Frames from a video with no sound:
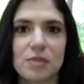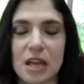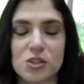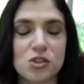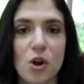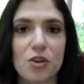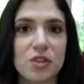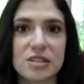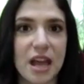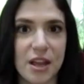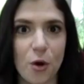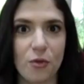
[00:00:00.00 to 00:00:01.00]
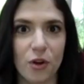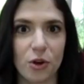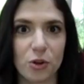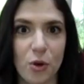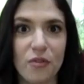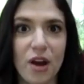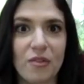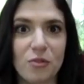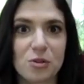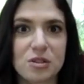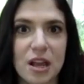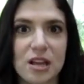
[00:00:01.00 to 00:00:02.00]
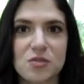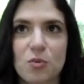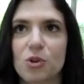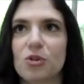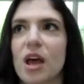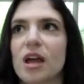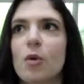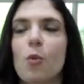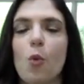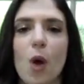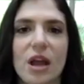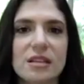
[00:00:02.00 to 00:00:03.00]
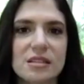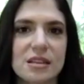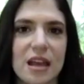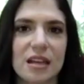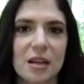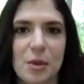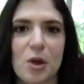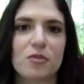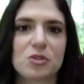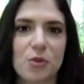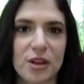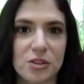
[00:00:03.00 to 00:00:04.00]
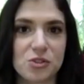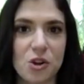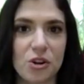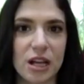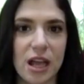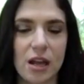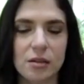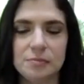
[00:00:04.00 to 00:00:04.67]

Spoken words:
And start the day over. You ever have those days where you're like, when is the day going to be over so I can start again?